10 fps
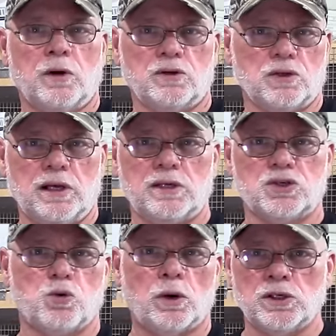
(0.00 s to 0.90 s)
run as late
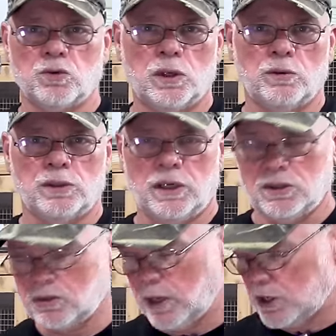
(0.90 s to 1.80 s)
as twenty, twenty-one
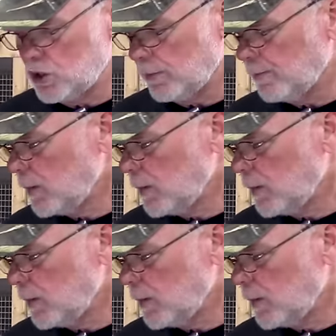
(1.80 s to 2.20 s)
days hatching.